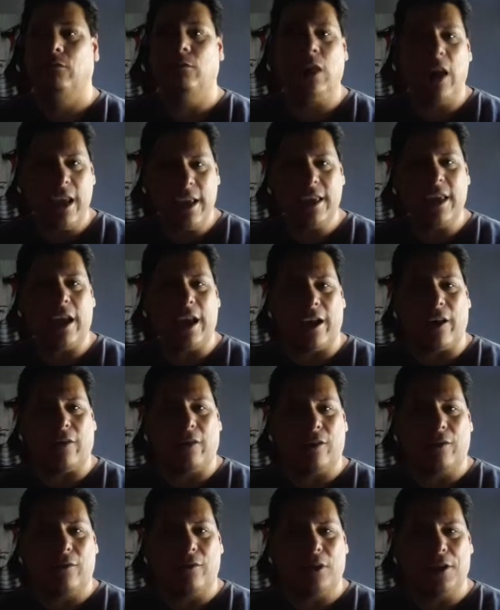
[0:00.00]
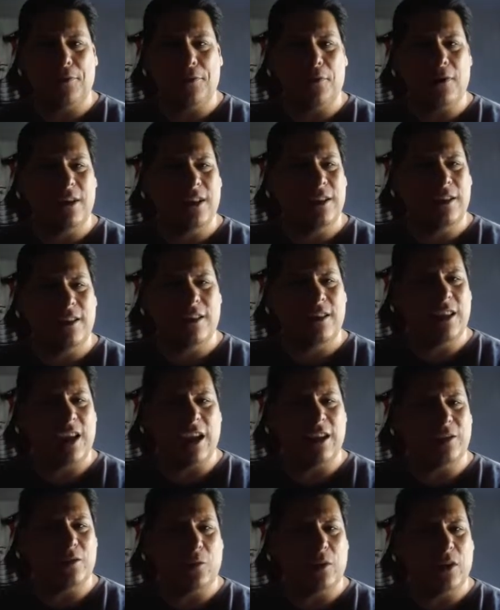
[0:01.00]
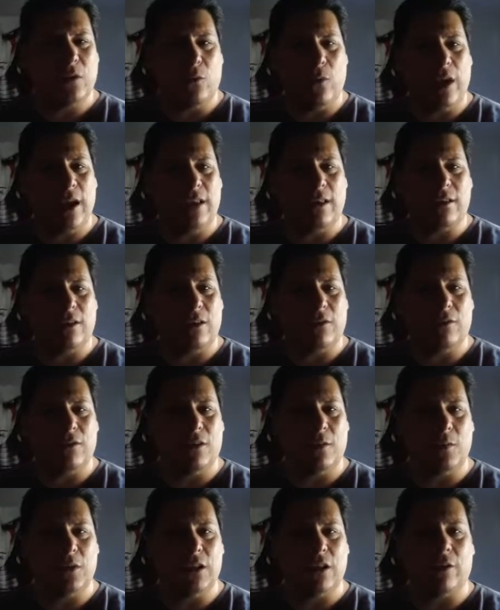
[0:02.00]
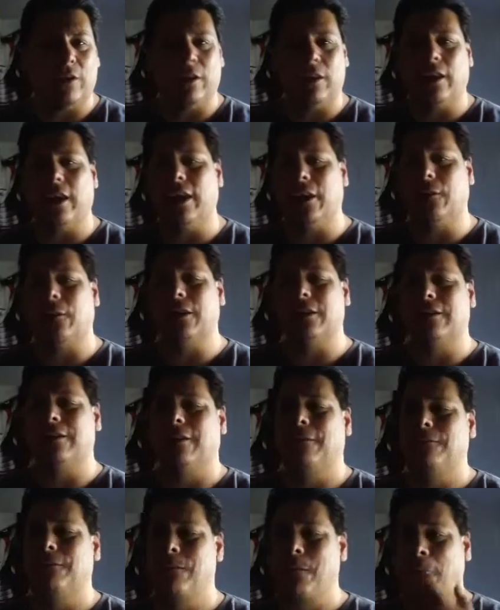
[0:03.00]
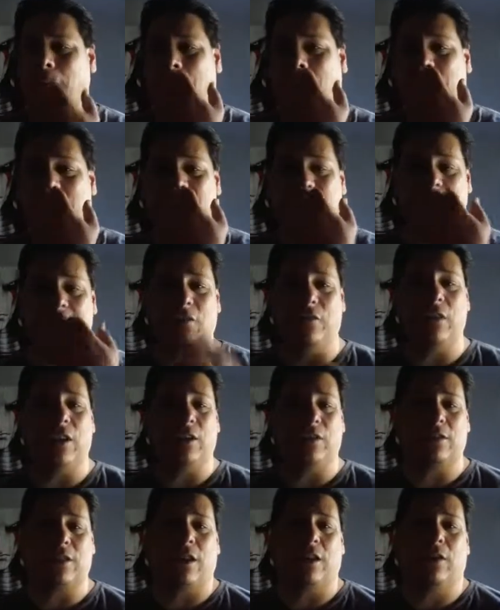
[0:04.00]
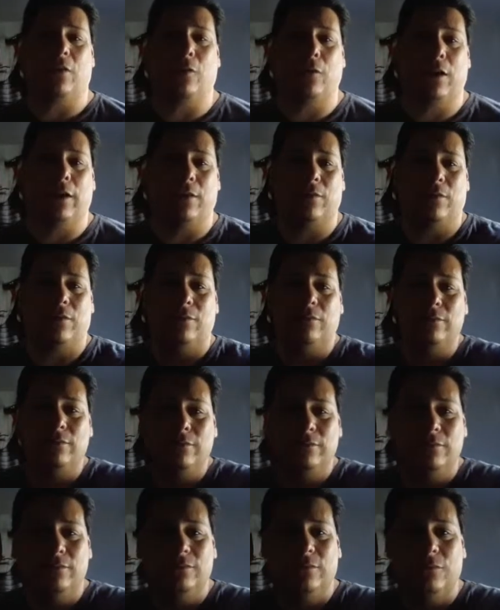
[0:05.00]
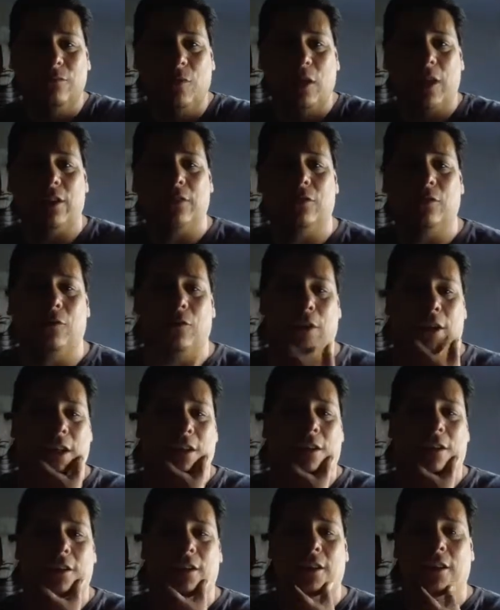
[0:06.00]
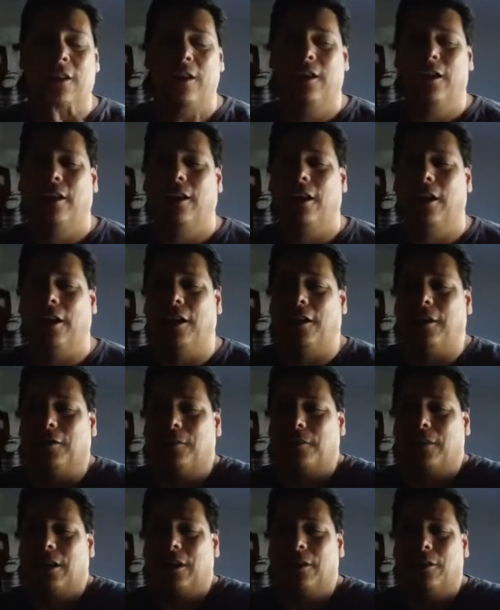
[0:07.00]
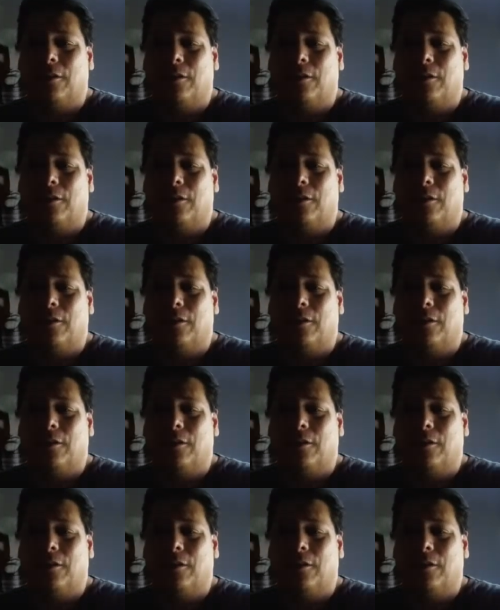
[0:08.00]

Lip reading: Well, I care. It takes away the weight of the material. Anyways, I think this video's gone way too freaking long.